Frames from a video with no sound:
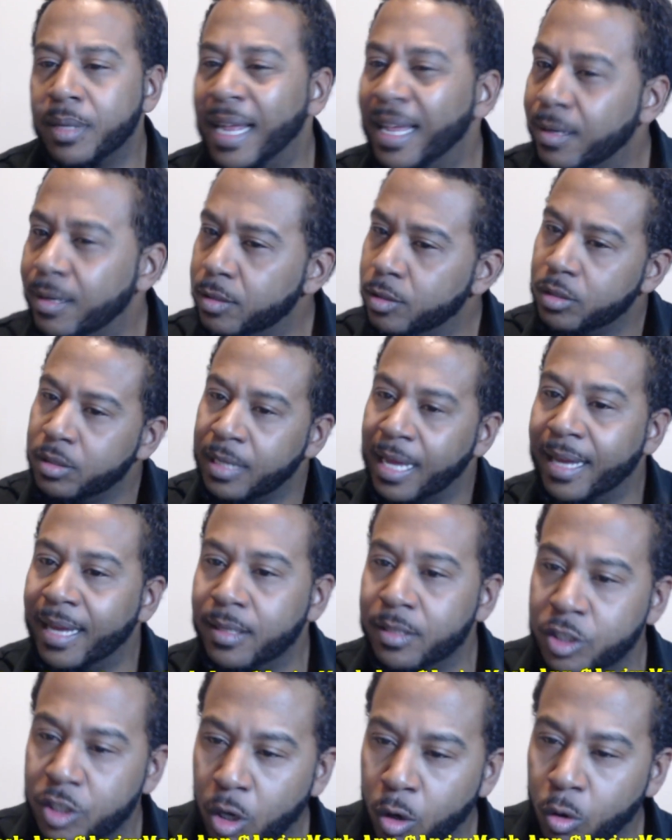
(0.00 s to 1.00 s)

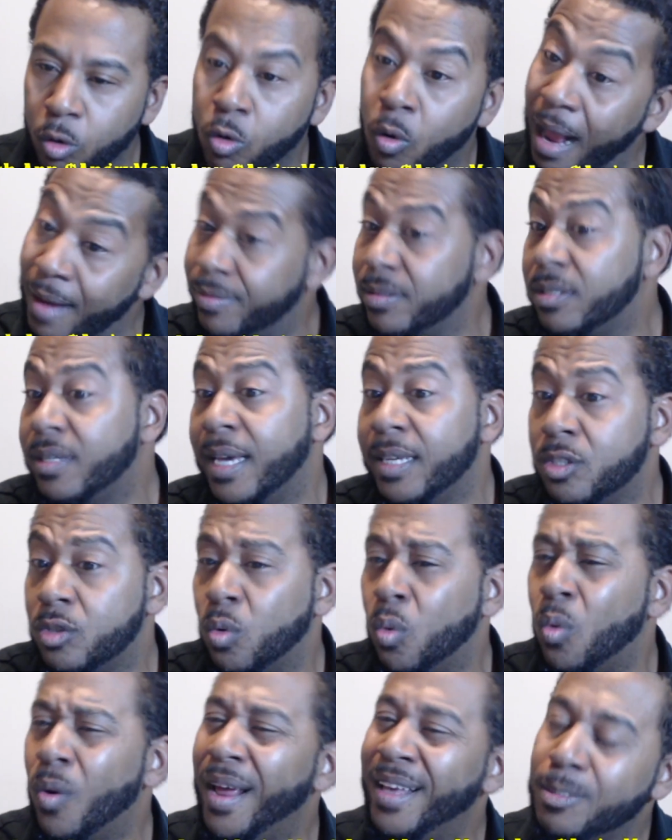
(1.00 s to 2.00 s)
that Zoe gravitates
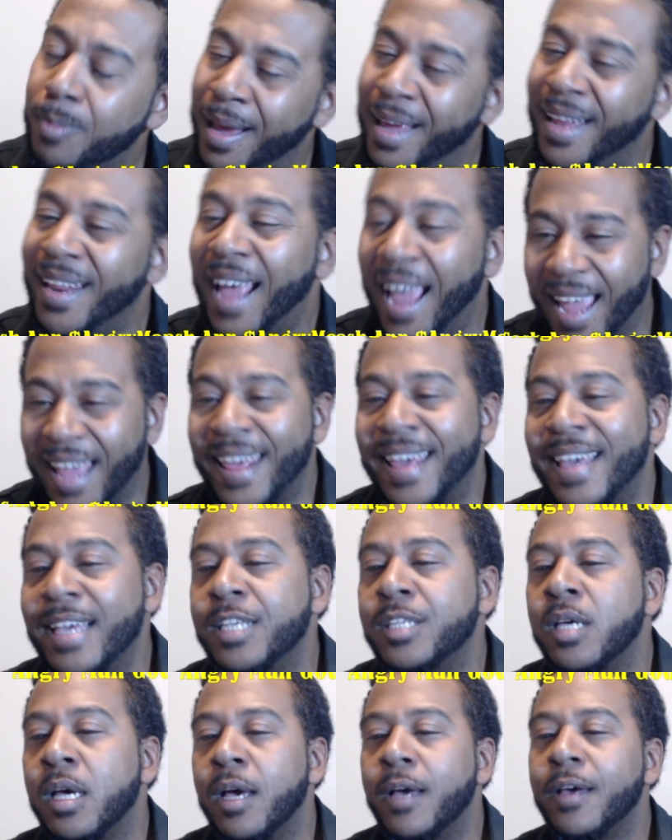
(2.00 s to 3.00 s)
toward. And
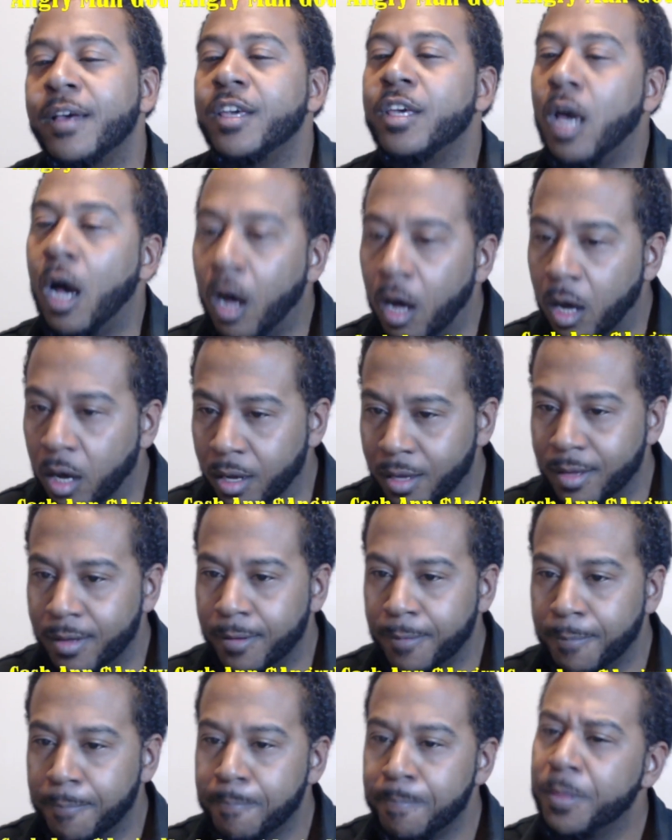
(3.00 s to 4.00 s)
he's young
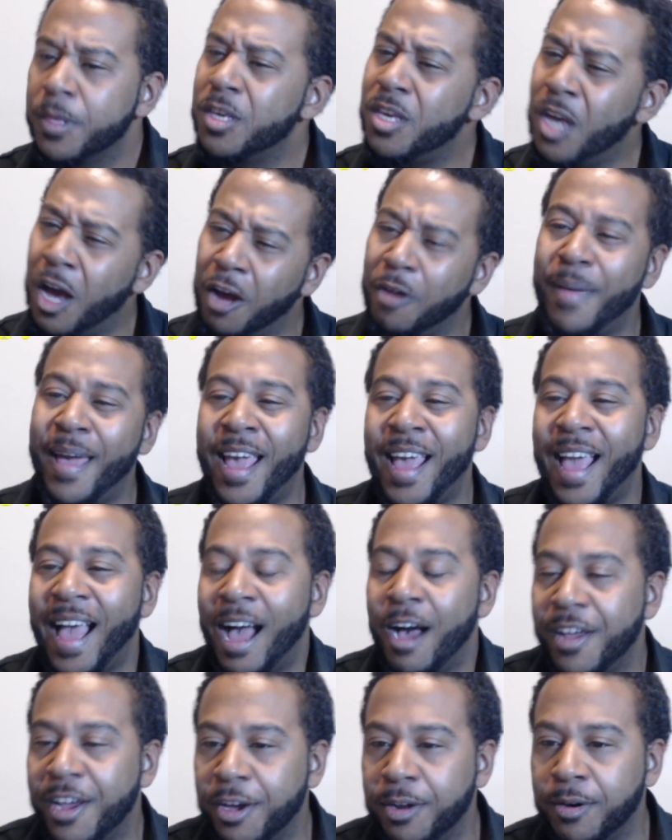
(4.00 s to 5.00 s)
man
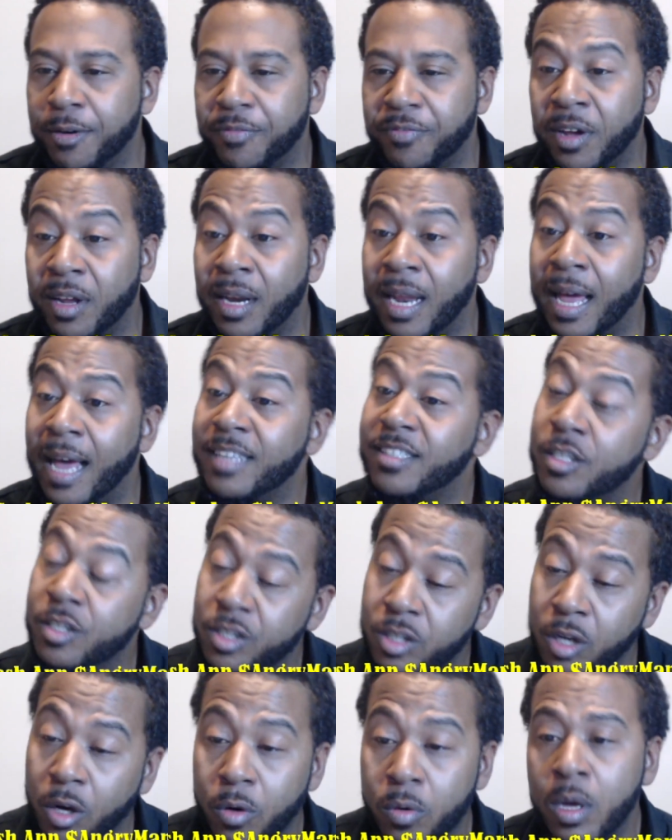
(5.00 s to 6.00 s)
out here in the front lines.
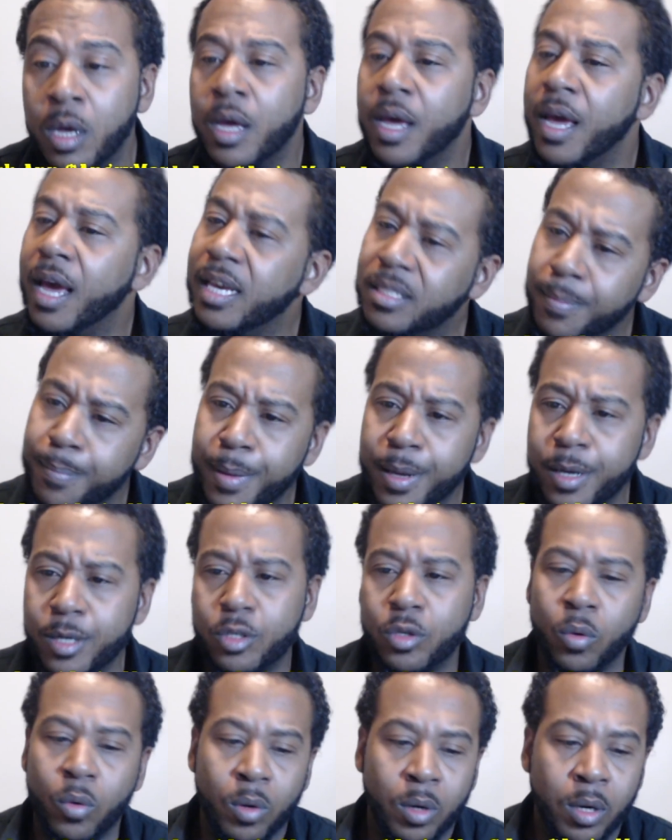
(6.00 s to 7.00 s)
Zoe is a
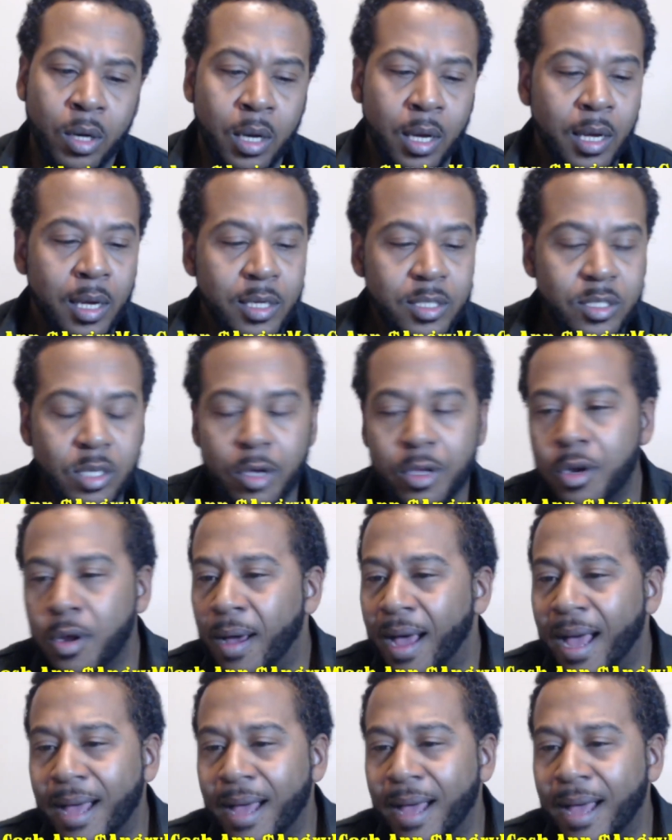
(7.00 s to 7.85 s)
mentor. So it